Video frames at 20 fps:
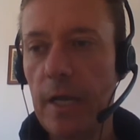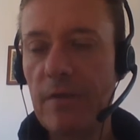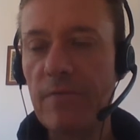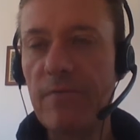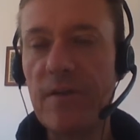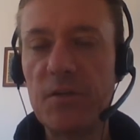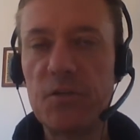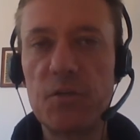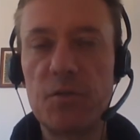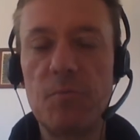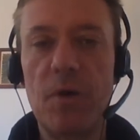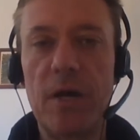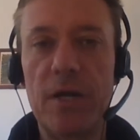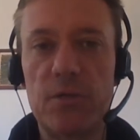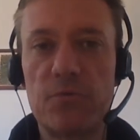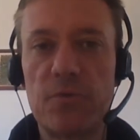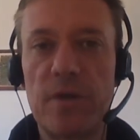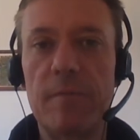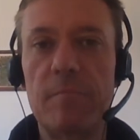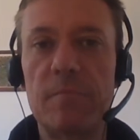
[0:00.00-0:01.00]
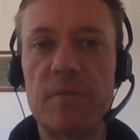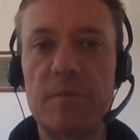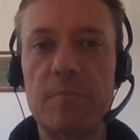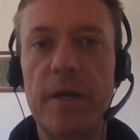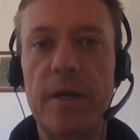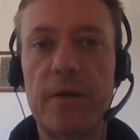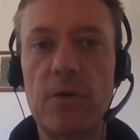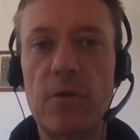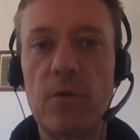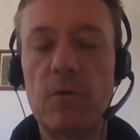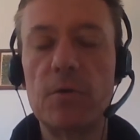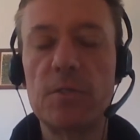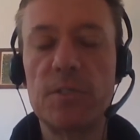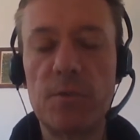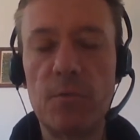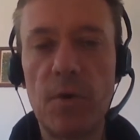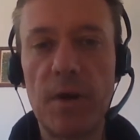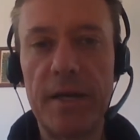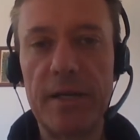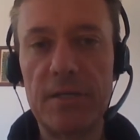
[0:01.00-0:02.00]
envision my dreams and my goals
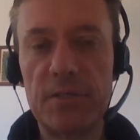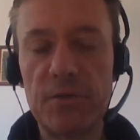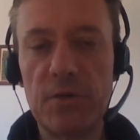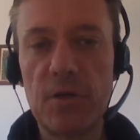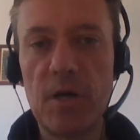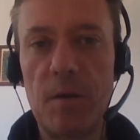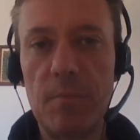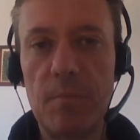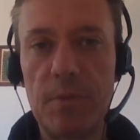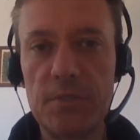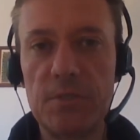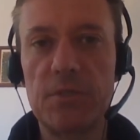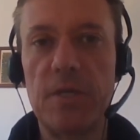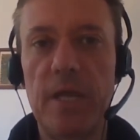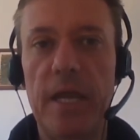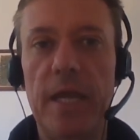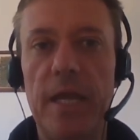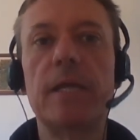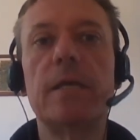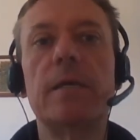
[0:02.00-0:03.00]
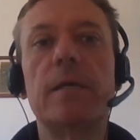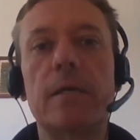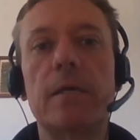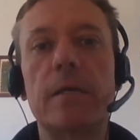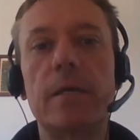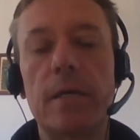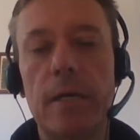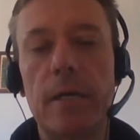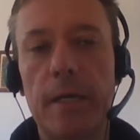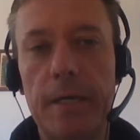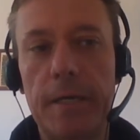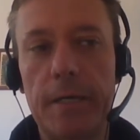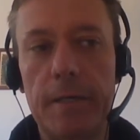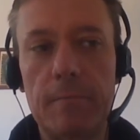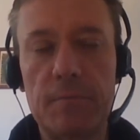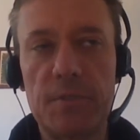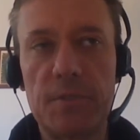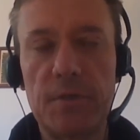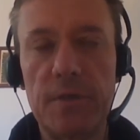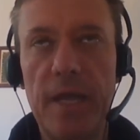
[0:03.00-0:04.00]
and what I need to accomplish today.
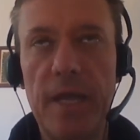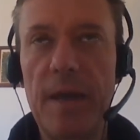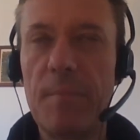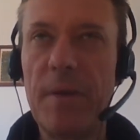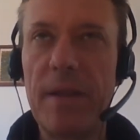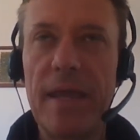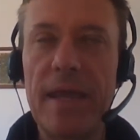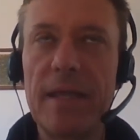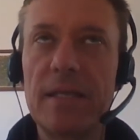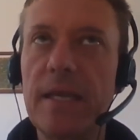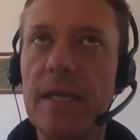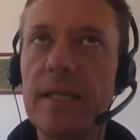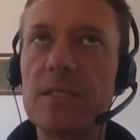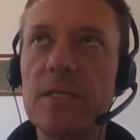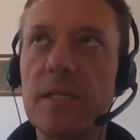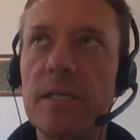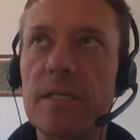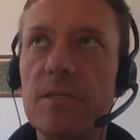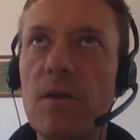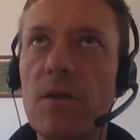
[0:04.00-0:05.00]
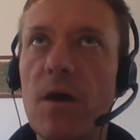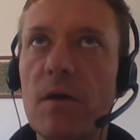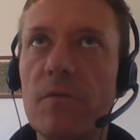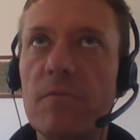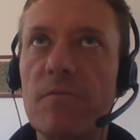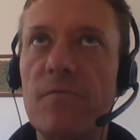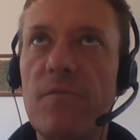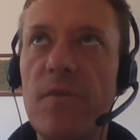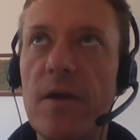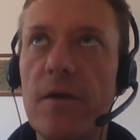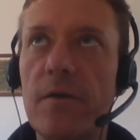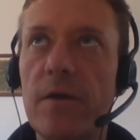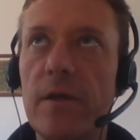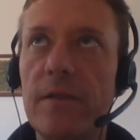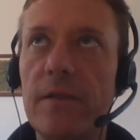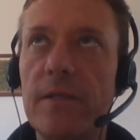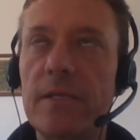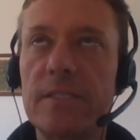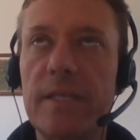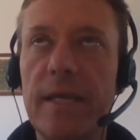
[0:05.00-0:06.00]
But it's not very,
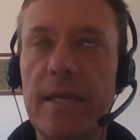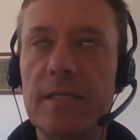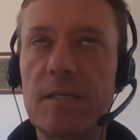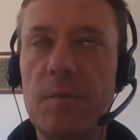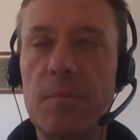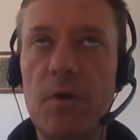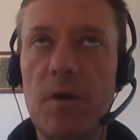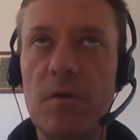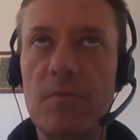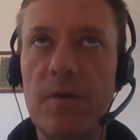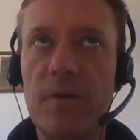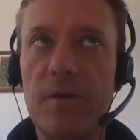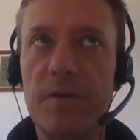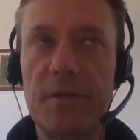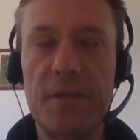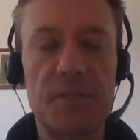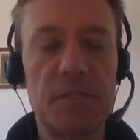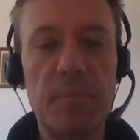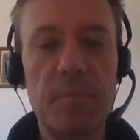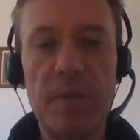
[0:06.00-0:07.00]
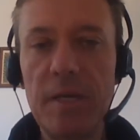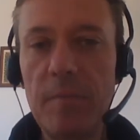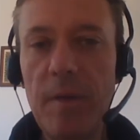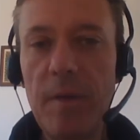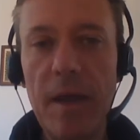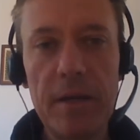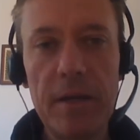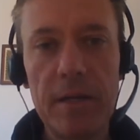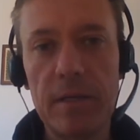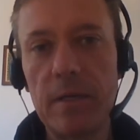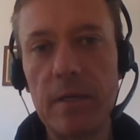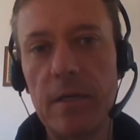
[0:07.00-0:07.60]
these days I'm not very disciplined about it.